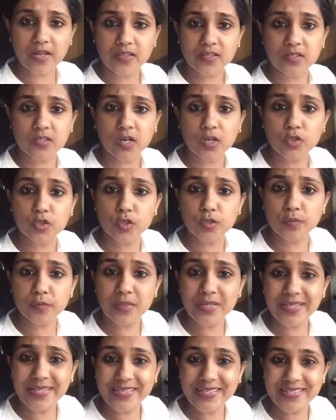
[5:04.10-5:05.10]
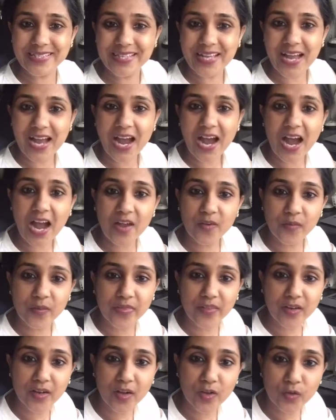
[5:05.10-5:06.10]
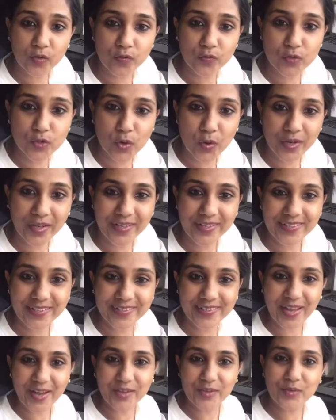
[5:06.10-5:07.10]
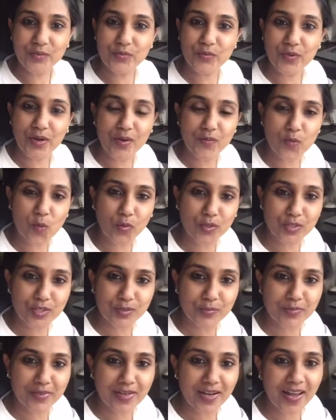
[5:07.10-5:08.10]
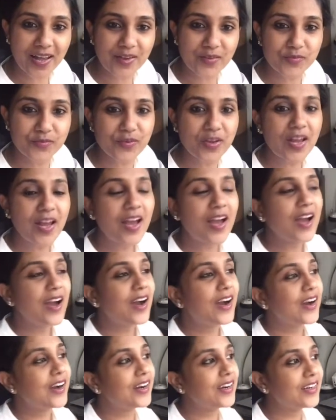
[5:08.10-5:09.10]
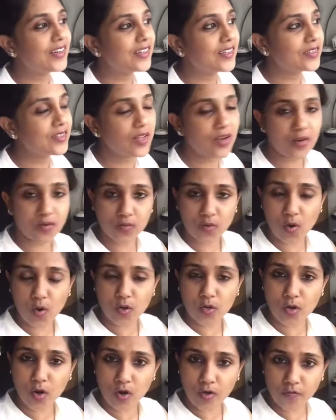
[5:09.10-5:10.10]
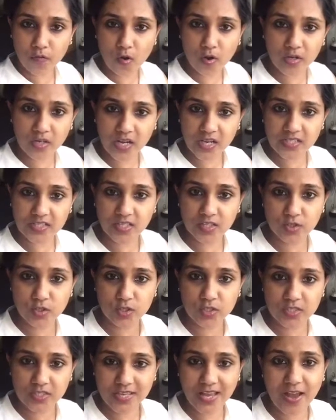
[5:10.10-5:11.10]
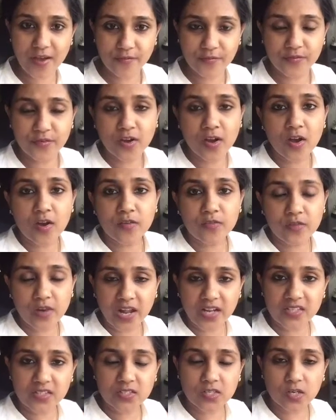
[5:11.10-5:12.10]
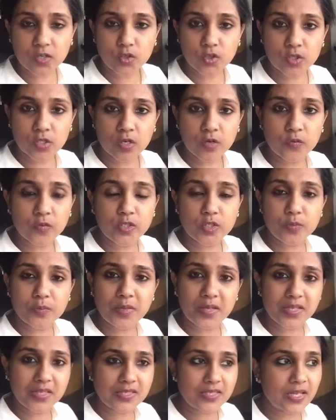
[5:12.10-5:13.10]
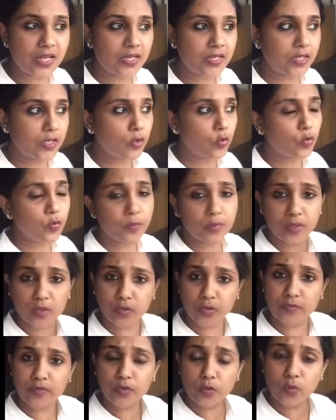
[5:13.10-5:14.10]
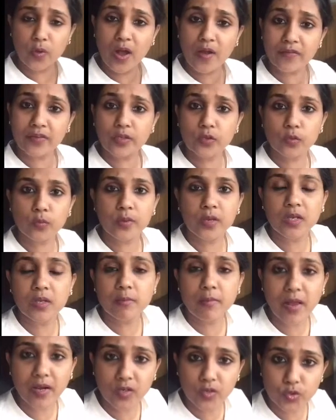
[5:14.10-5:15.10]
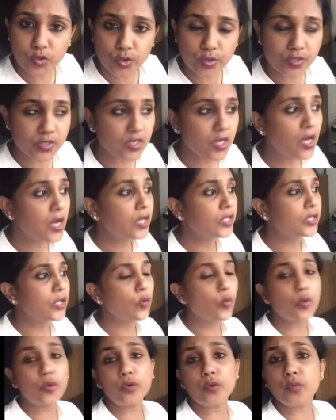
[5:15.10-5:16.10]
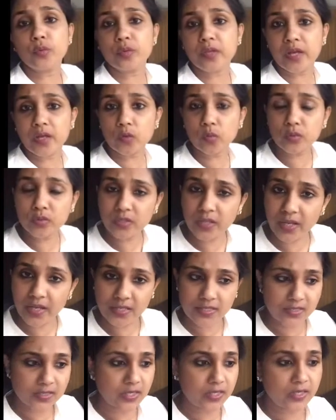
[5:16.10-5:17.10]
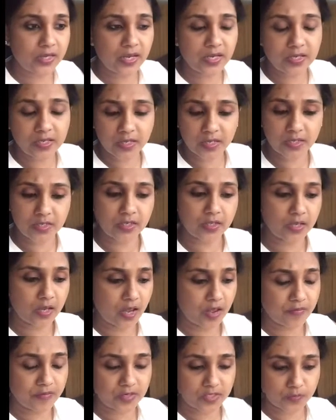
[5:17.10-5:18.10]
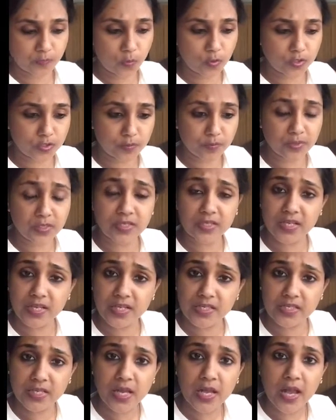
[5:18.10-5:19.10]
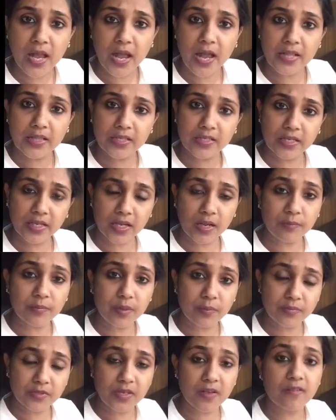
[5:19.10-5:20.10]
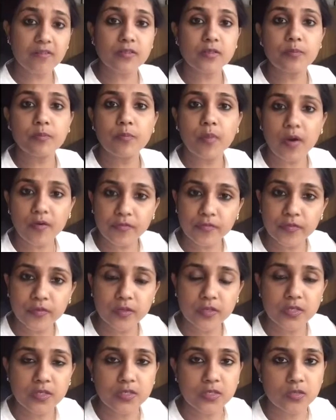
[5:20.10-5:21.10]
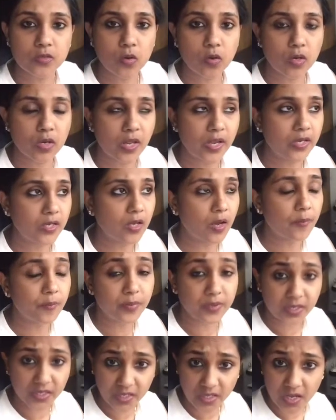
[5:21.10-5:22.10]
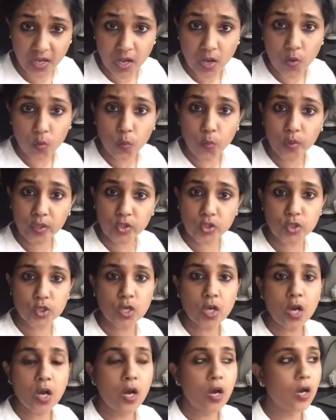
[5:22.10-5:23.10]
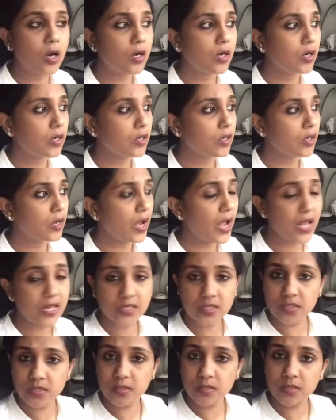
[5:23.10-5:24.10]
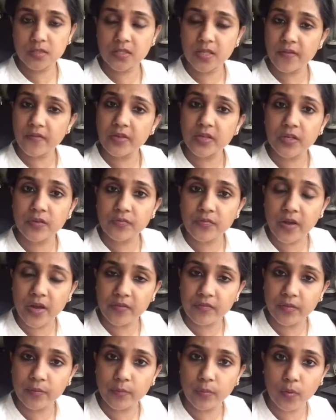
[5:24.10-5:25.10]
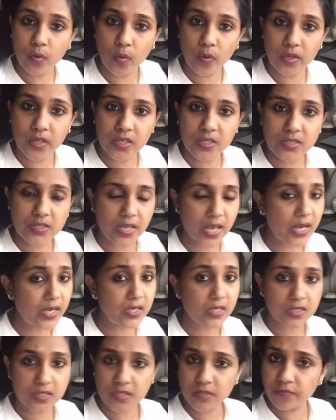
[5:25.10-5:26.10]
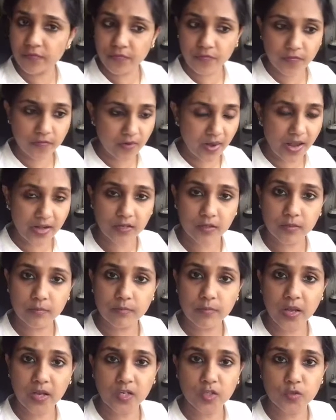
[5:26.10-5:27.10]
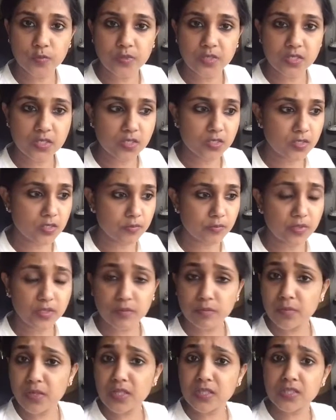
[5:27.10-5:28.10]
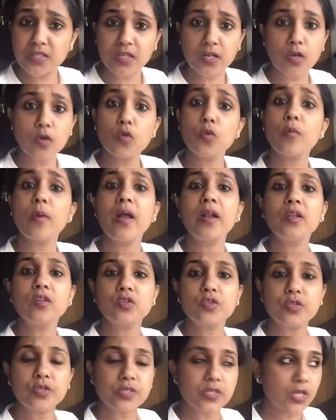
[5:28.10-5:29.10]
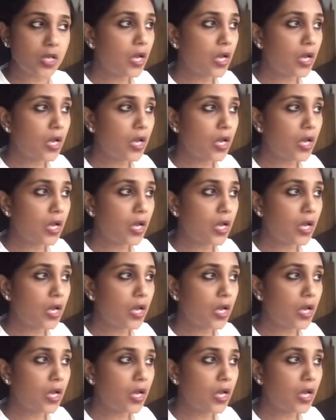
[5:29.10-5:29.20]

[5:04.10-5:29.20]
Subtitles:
structure means, hi Vandana, you've joined in, thank you for watching me live. A lot of organizations have flat structure, which means that they don't believe into having too many managers. They want to do their own things, they delegate, they have responsibilities, and they take up themselves. Buffer is an online company which has 75 employees, and it is a flat management system. That means there are no managers.